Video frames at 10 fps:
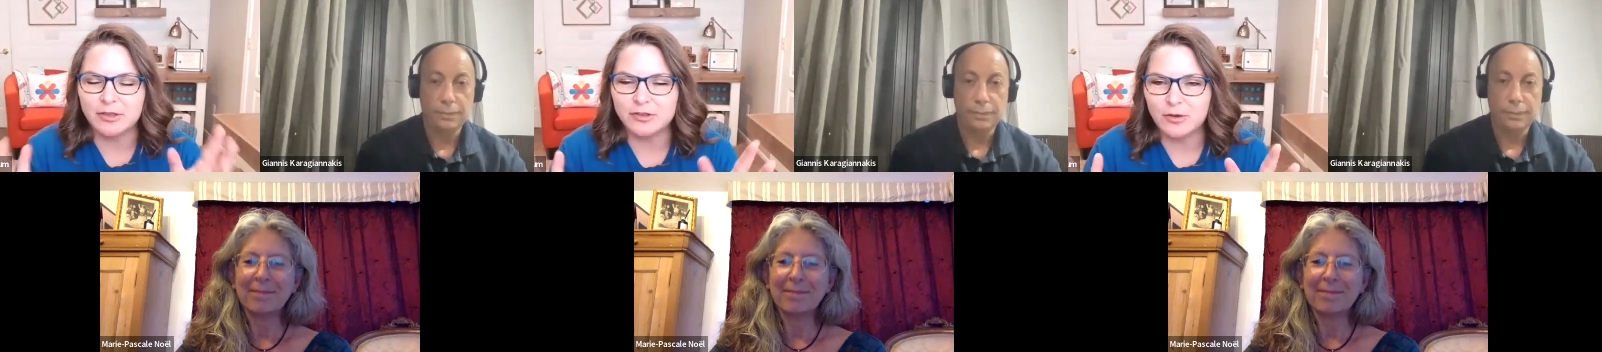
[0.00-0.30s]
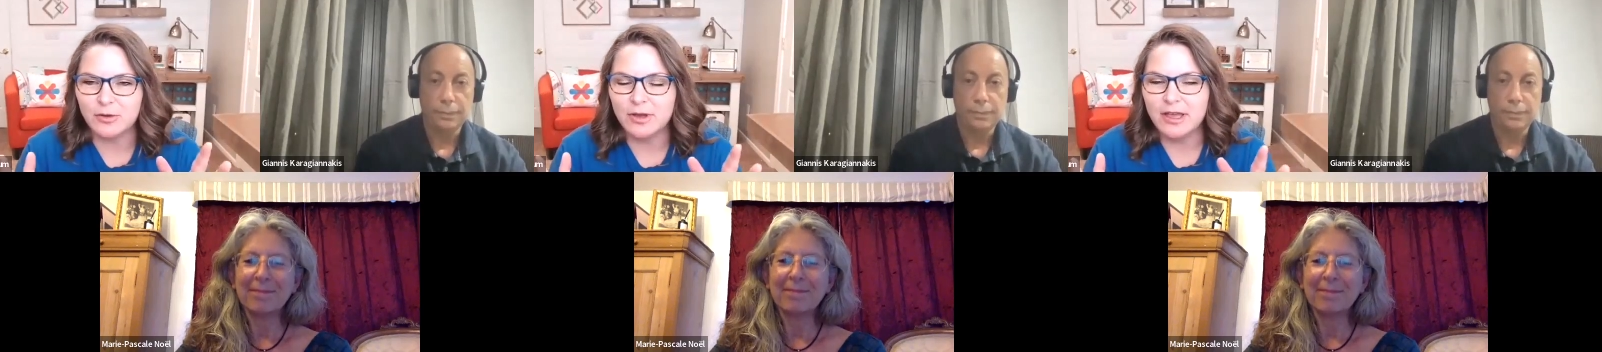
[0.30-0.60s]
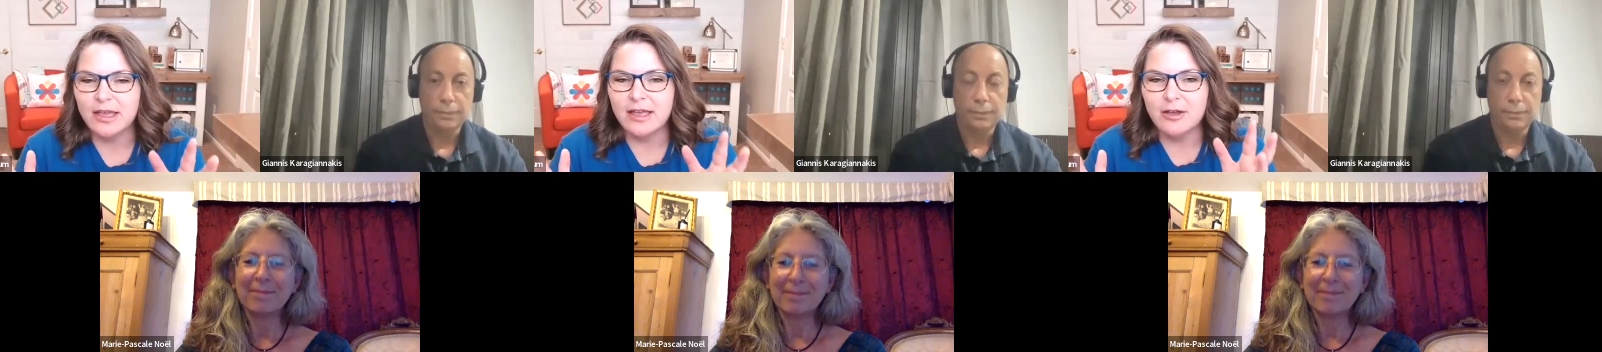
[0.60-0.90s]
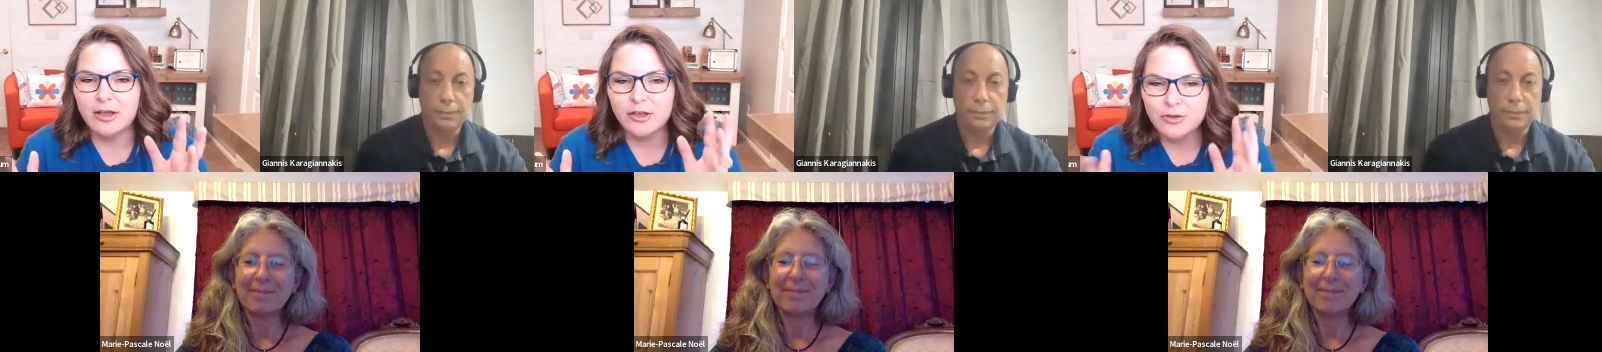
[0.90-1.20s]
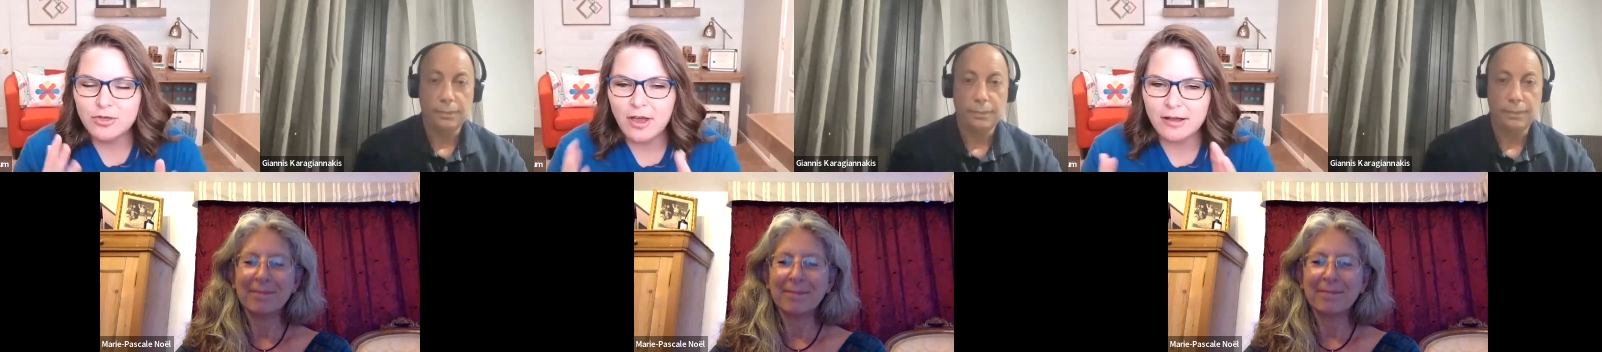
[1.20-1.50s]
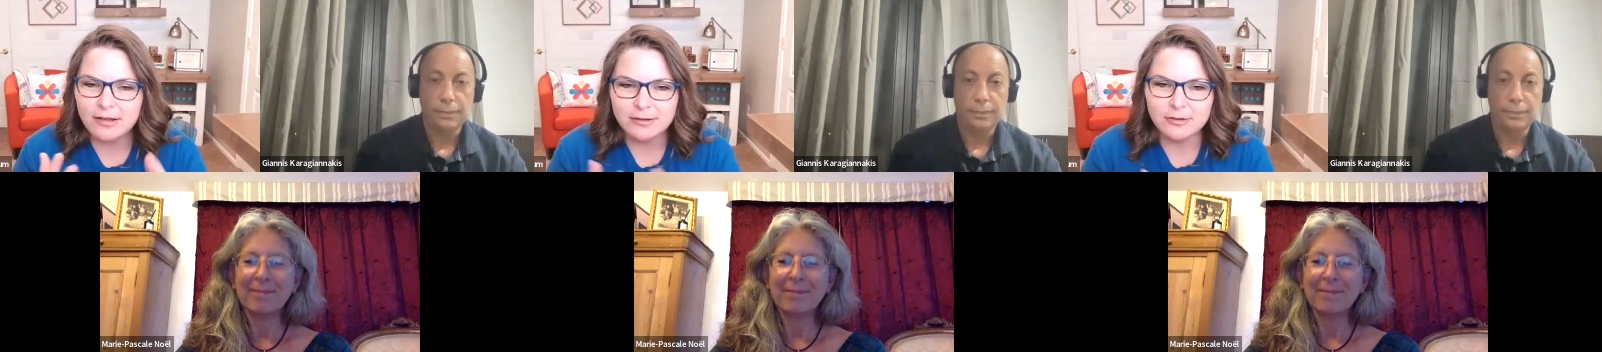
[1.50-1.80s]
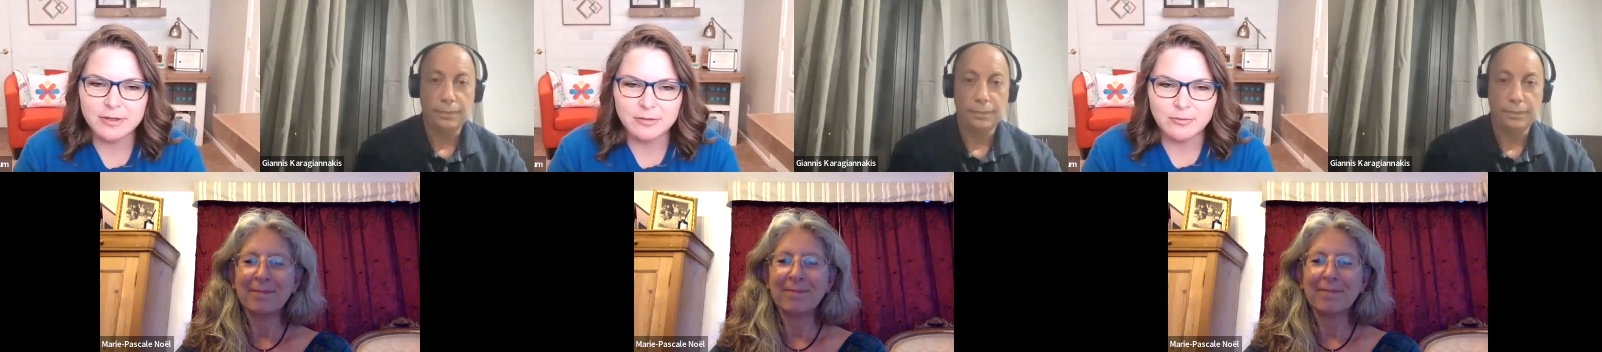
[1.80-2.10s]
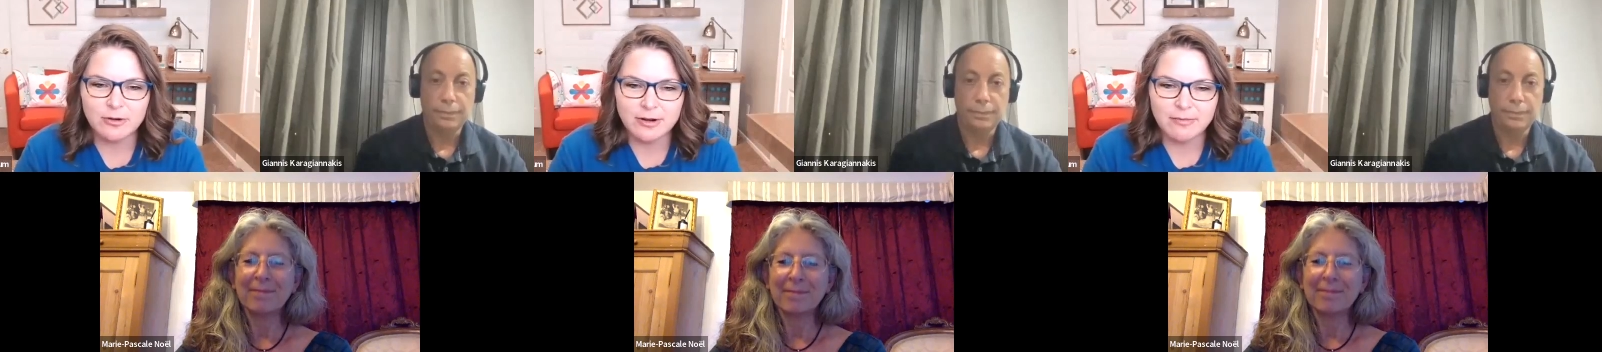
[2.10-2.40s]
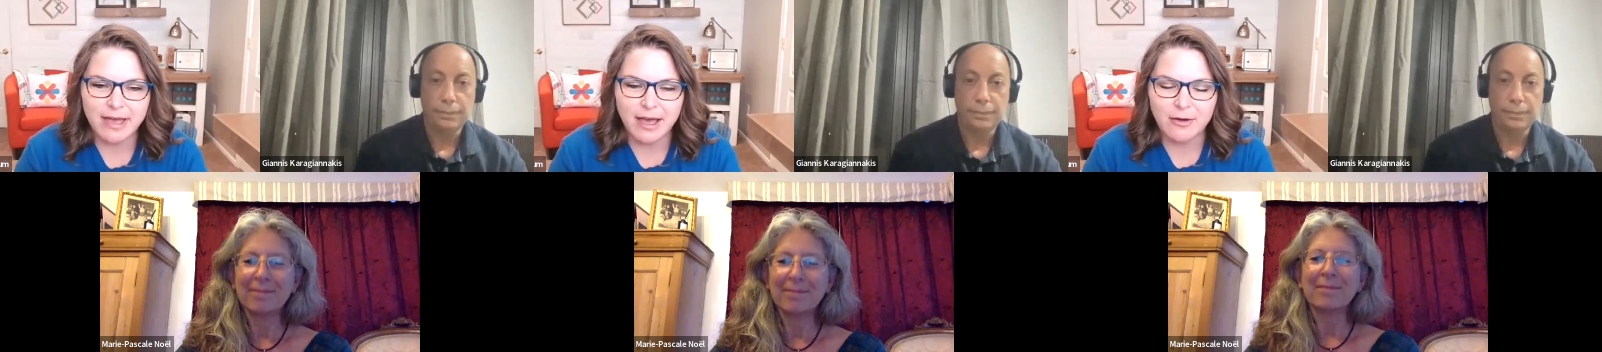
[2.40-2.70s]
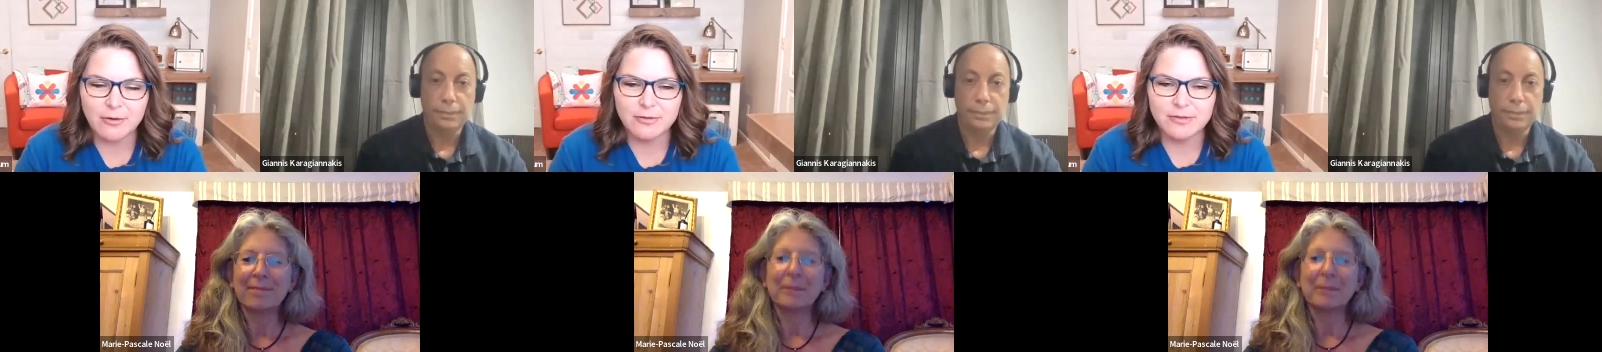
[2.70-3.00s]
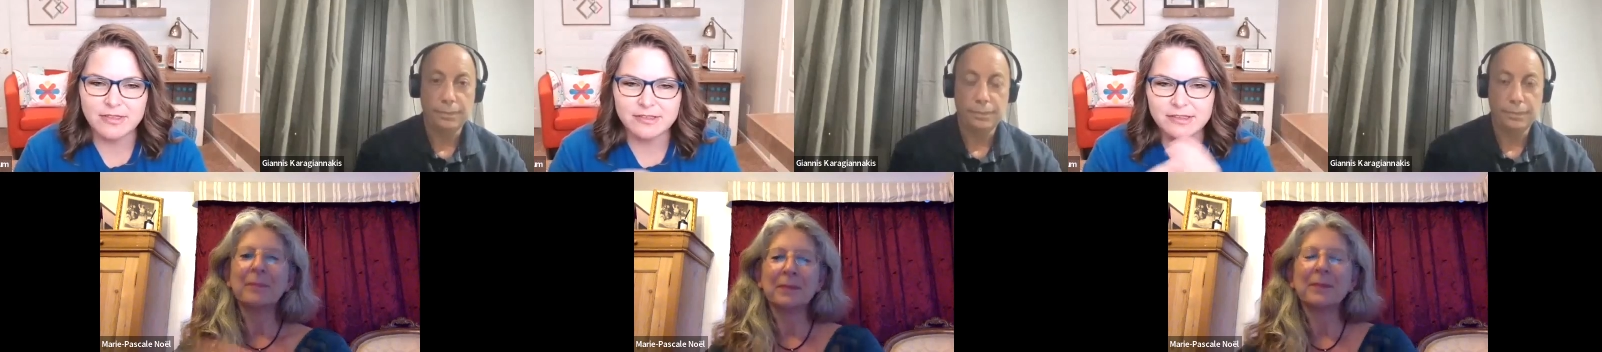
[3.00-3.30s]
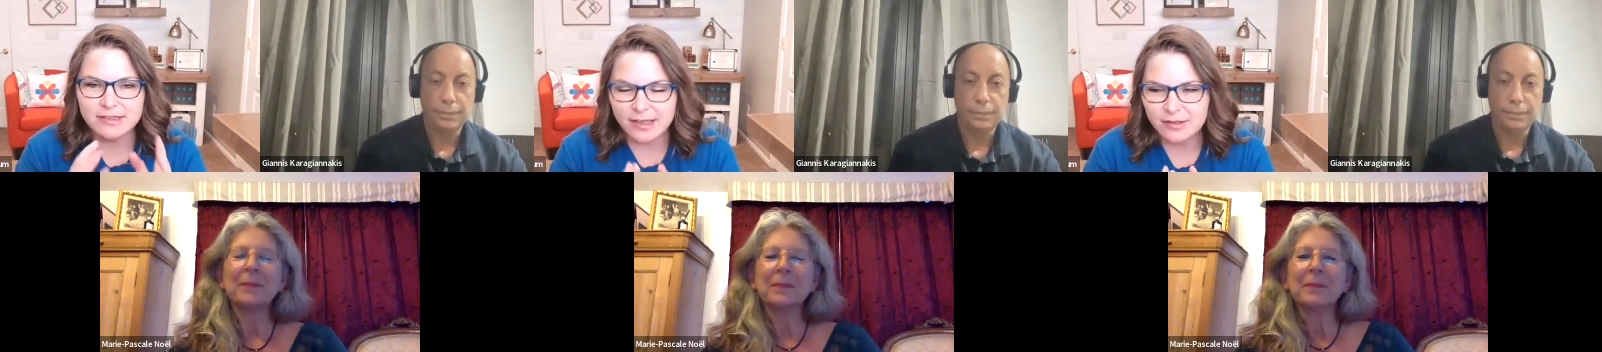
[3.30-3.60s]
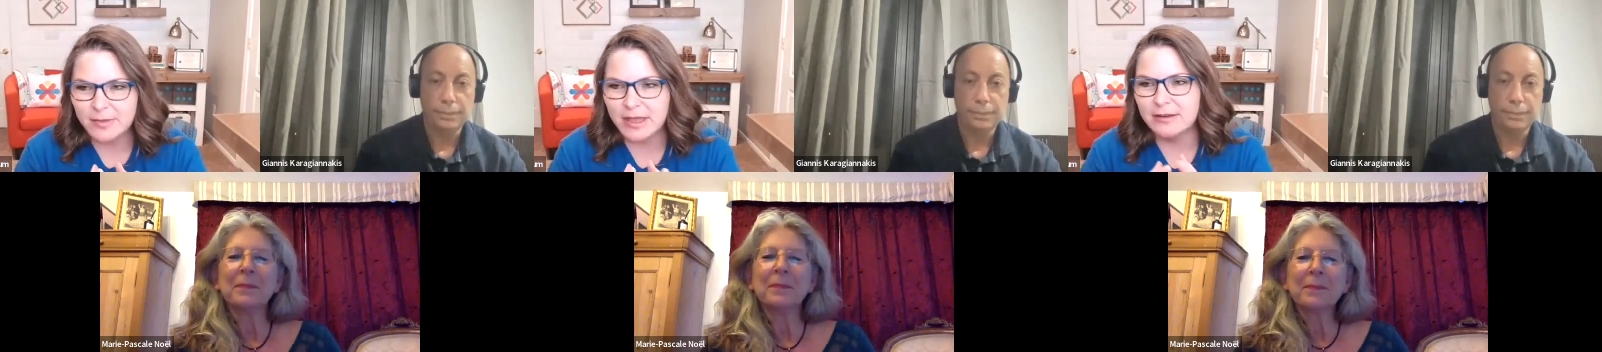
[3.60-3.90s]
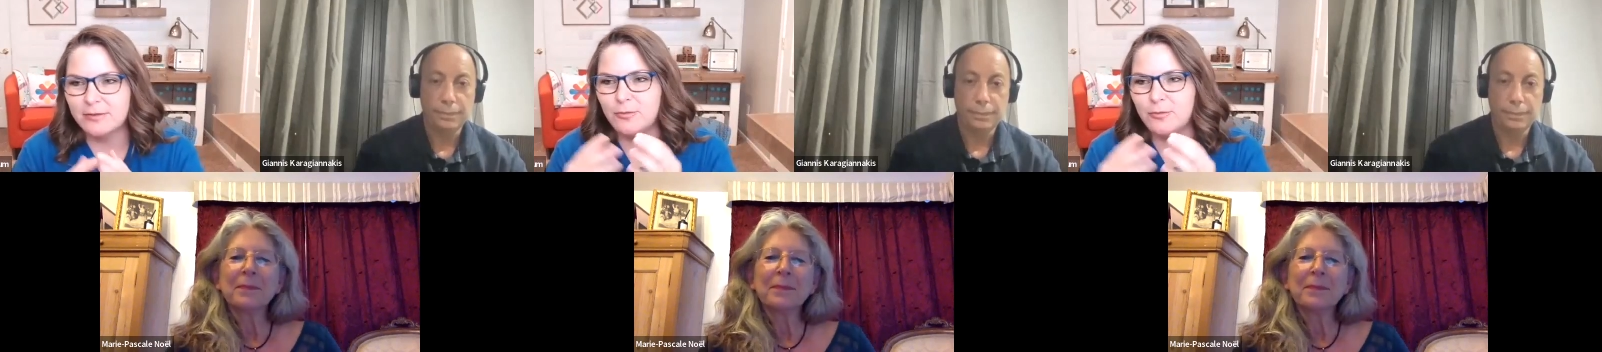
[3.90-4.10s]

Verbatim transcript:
Speaker 1: So, can you talk a little bit more about this assessment?